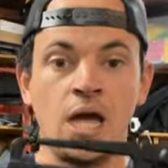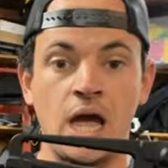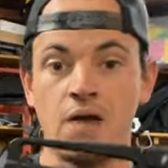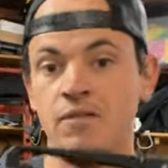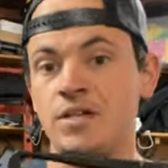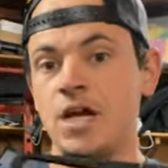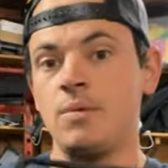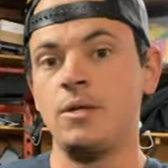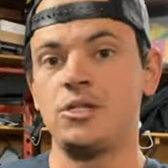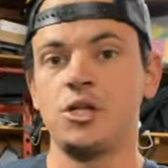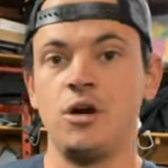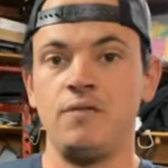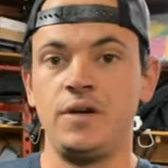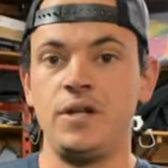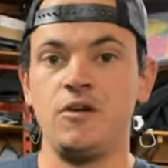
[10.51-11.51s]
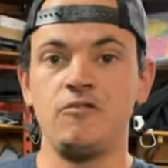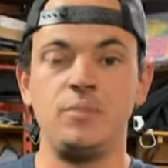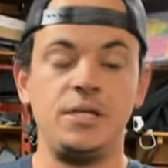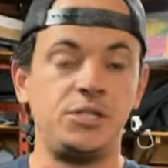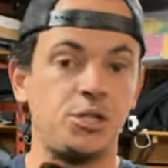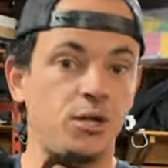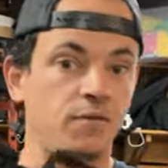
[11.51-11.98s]
Every time I show a video of
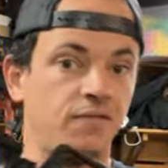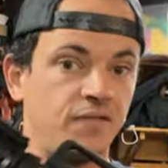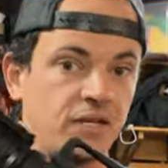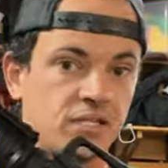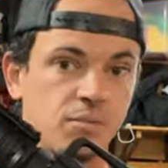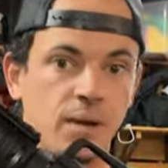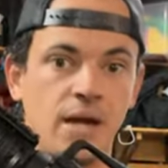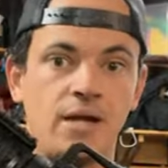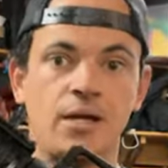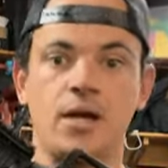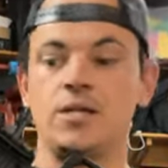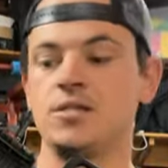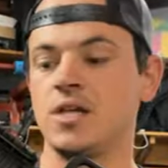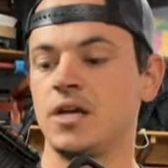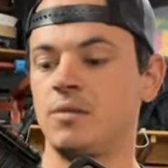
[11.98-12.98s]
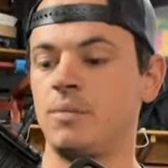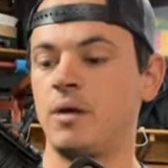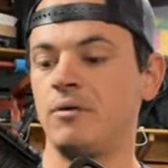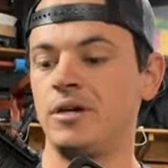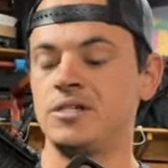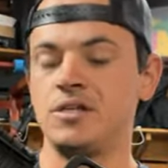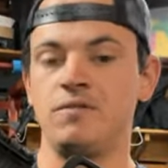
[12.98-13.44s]
me shooting fixed mag guns, like in my
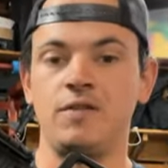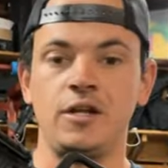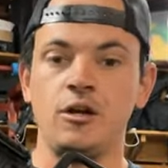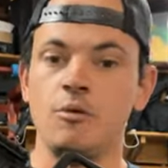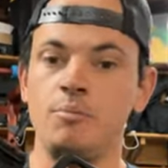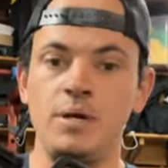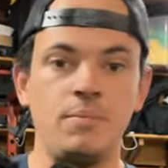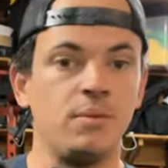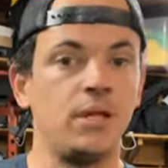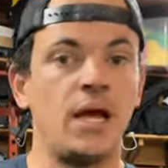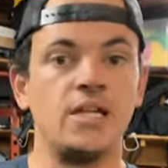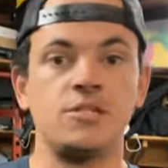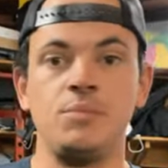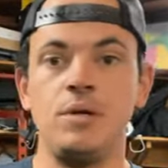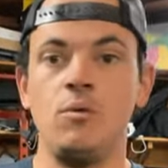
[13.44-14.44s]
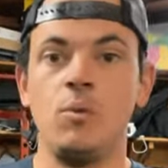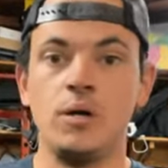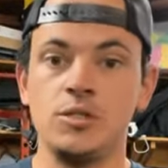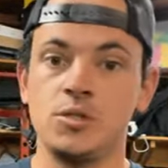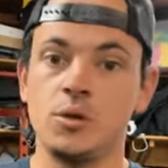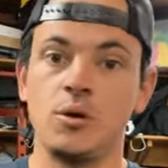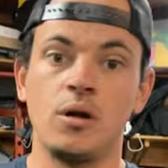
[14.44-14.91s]
recent video, people ask me
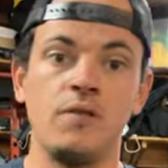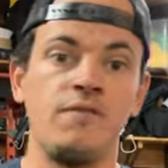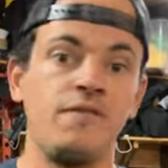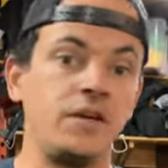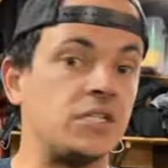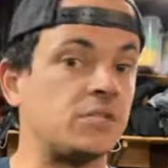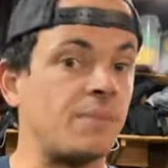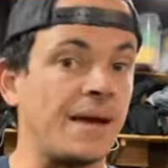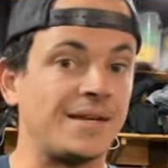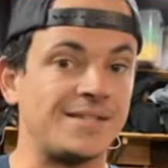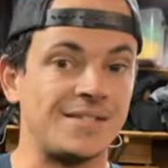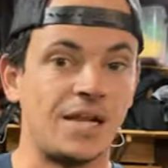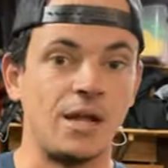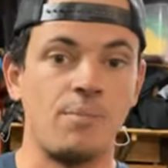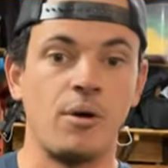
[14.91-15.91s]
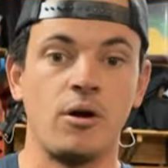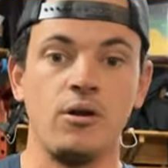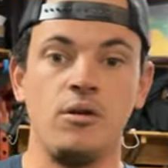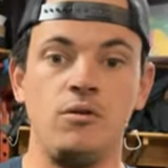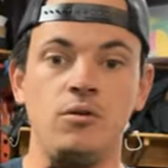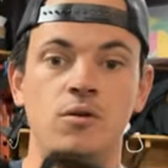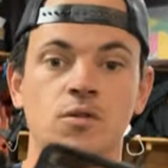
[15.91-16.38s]
what sort of fixed mag setup are
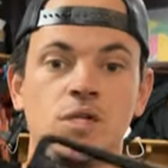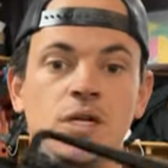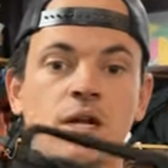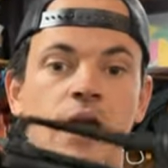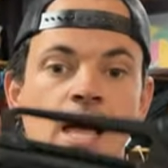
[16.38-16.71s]
you using.